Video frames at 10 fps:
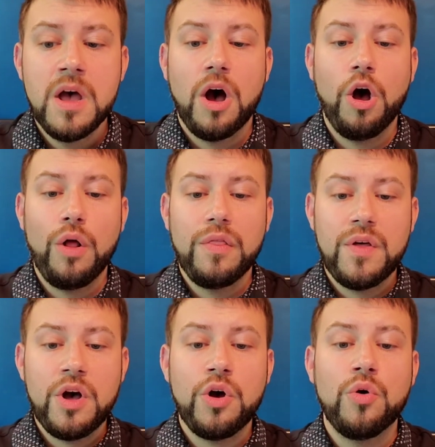
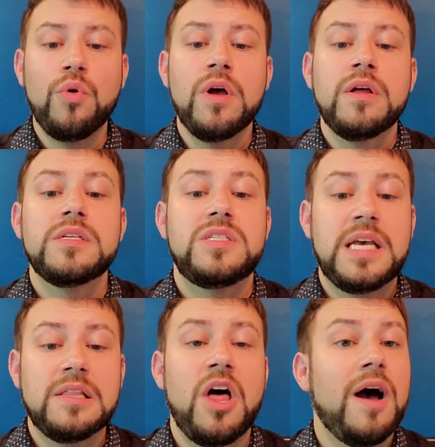although
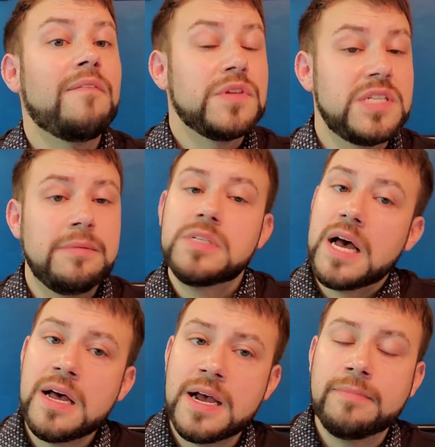state law at the same
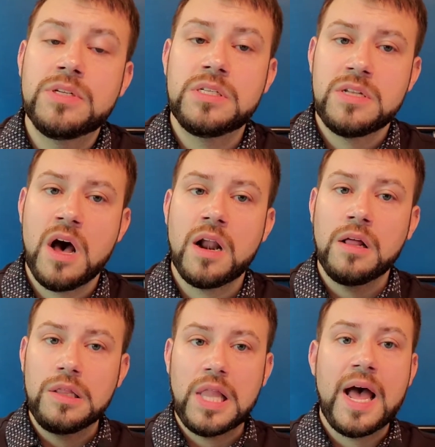time does not
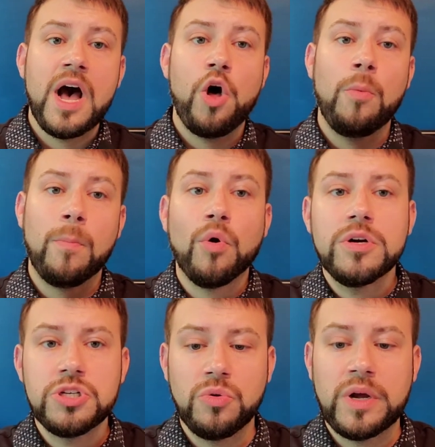allow
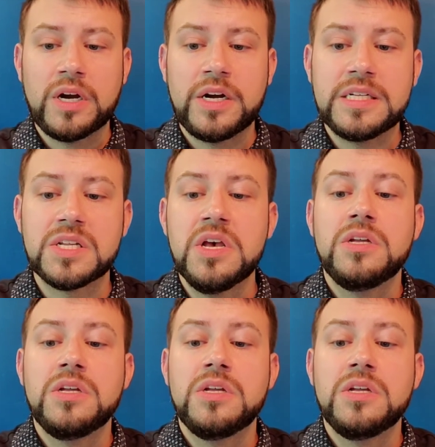mortuaries